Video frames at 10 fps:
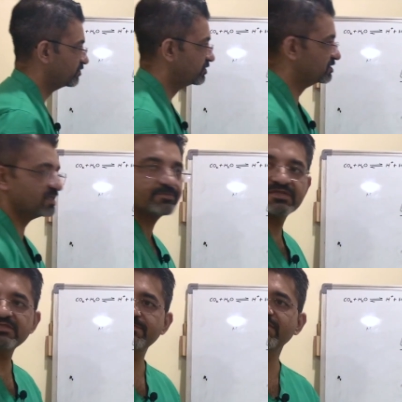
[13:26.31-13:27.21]
The same
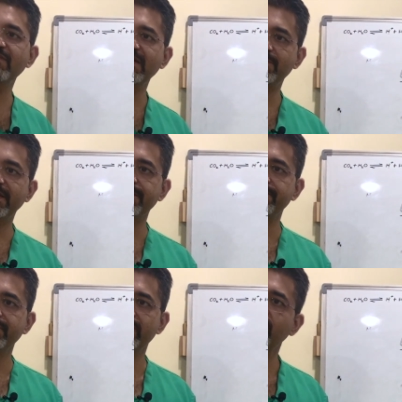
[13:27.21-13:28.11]
principle will apply.
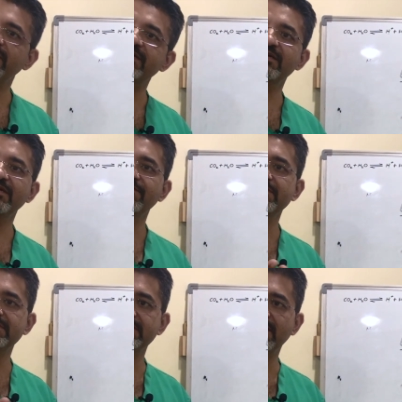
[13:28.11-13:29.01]
Your lactate levels will
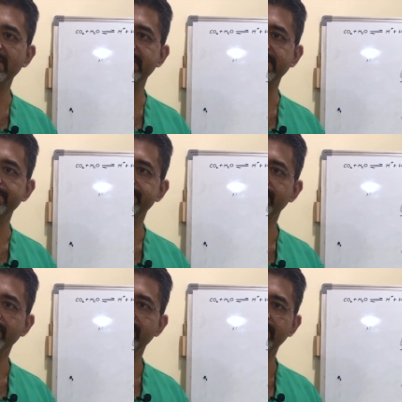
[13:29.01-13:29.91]
start rising.
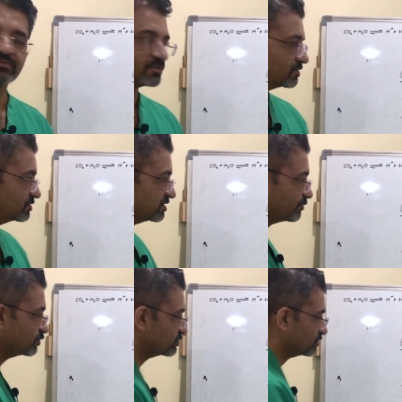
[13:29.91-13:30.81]

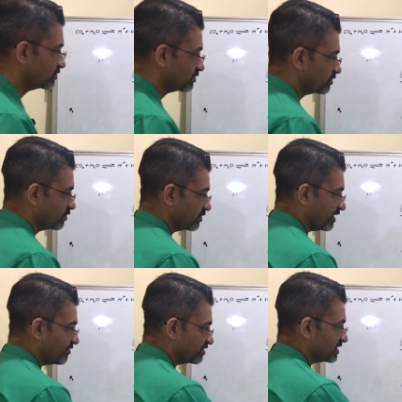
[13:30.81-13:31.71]
Suppose
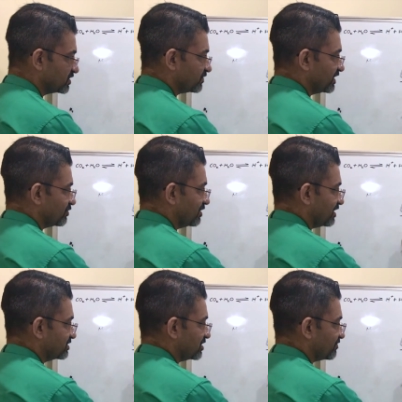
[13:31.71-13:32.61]
everything is fine, your
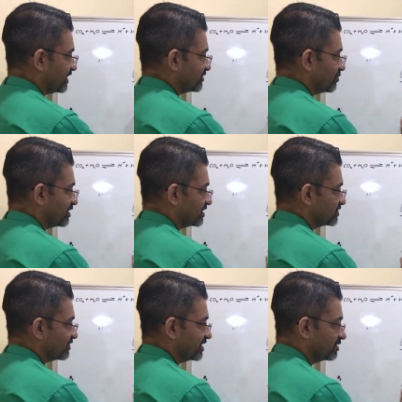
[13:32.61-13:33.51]
lungs are fine, your blood is
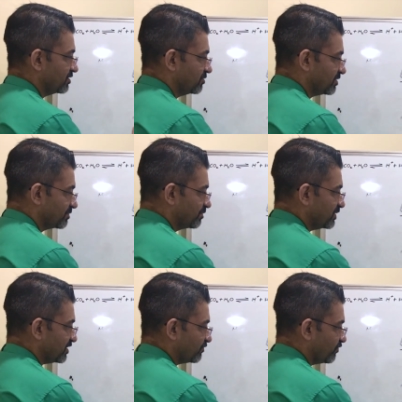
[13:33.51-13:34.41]
fine, but
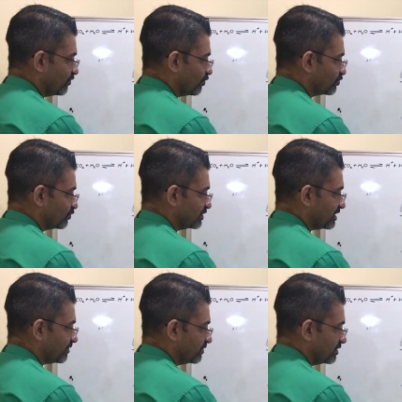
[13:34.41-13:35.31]
blood flow to
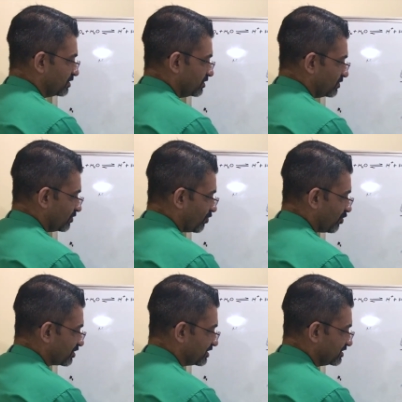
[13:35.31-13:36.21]
the
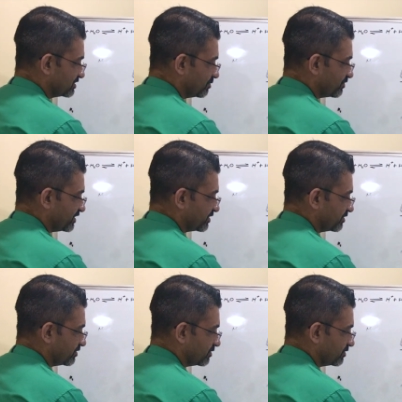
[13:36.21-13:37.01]
organ is impaired.